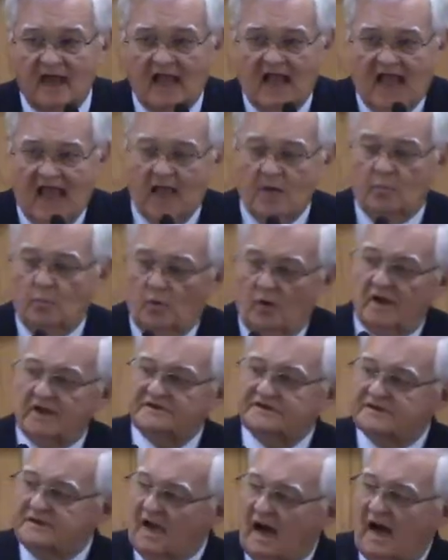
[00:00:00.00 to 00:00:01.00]
And
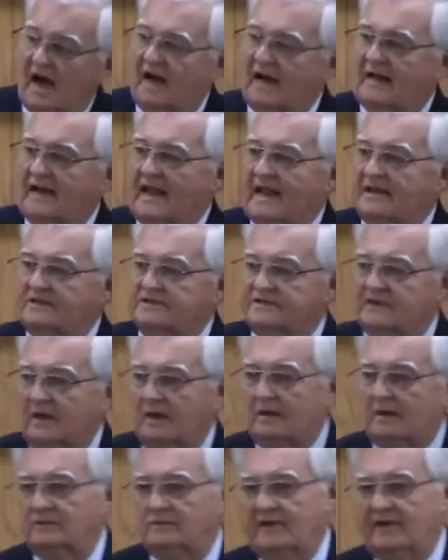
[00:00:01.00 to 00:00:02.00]
once God had
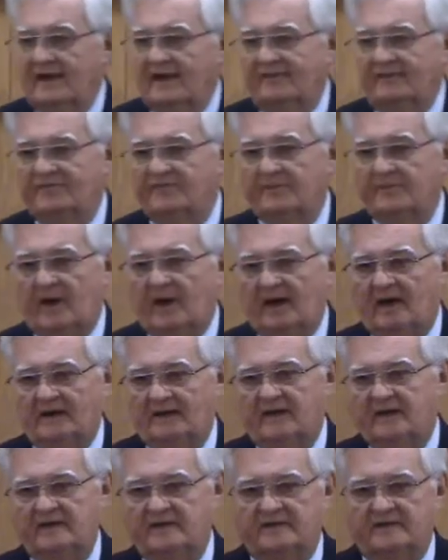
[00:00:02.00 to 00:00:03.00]
showed
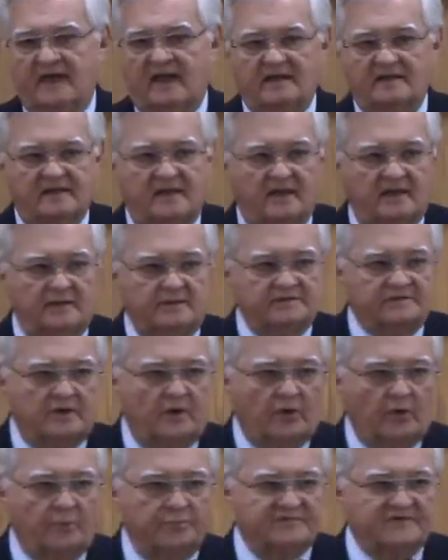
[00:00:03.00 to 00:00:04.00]
everybody that the
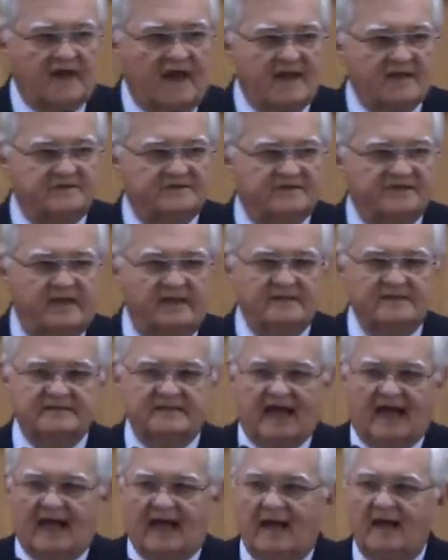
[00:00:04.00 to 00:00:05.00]
uncircumcised
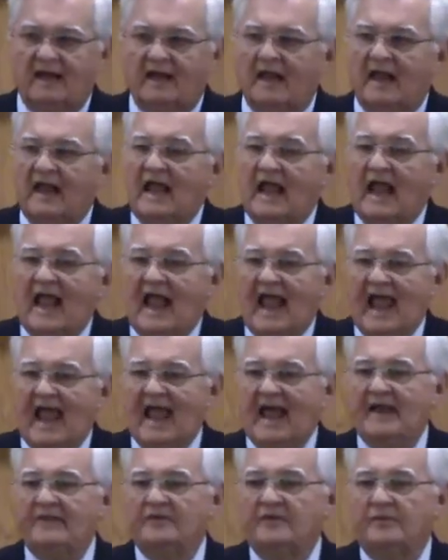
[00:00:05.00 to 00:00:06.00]
Gentile
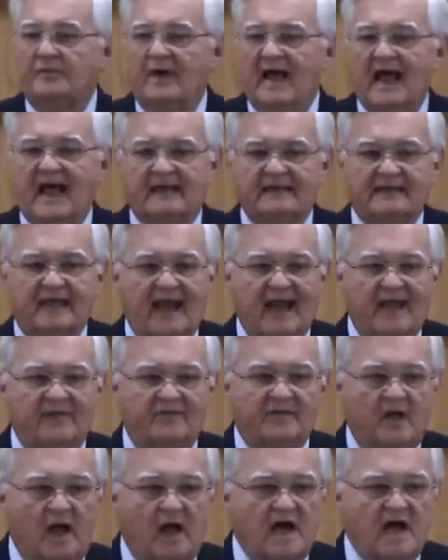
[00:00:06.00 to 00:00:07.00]
had the right to have
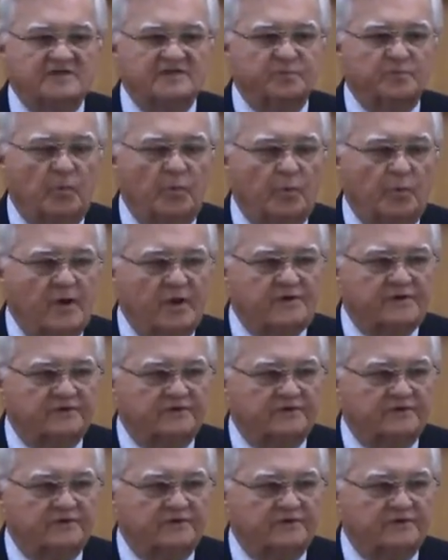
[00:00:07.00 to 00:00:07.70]
the gospel preached